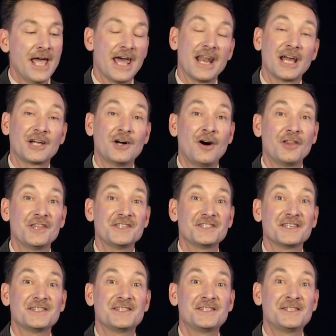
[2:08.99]
And I call
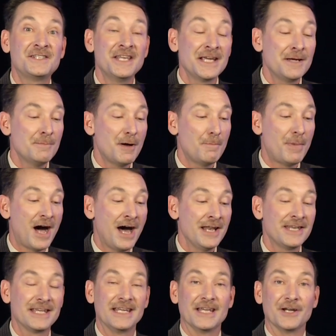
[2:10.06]
this a sigma
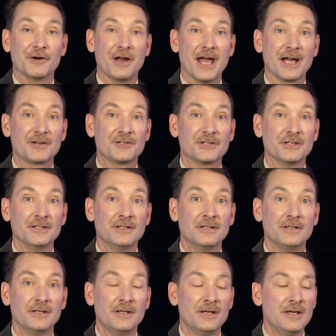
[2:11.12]
bonding interaction
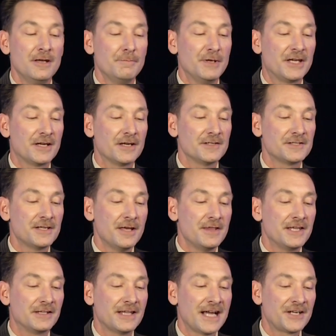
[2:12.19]
because
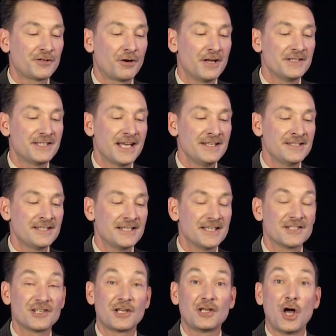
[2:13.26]
the electron density
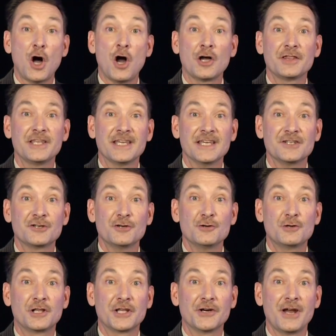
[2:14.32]
is along the
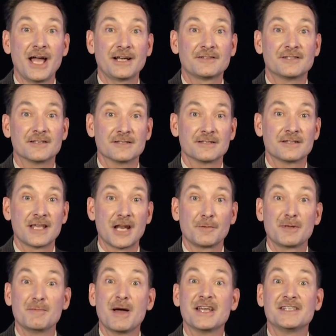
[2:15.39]
internuclear axis. That'll
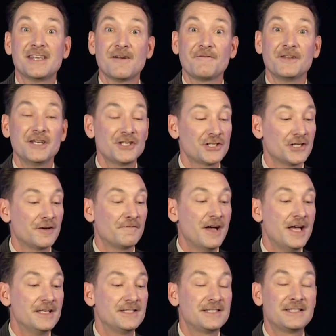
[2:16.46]
be my definition of
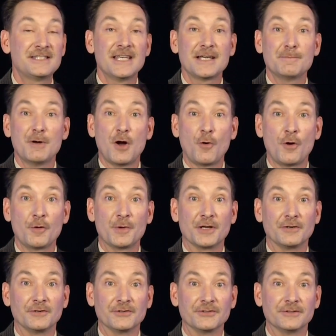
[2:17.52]
sigma
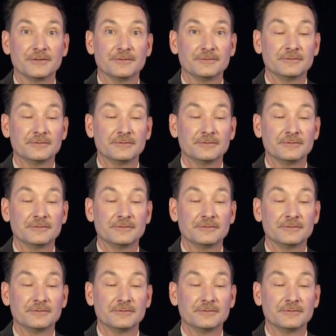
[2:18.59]
orbitals.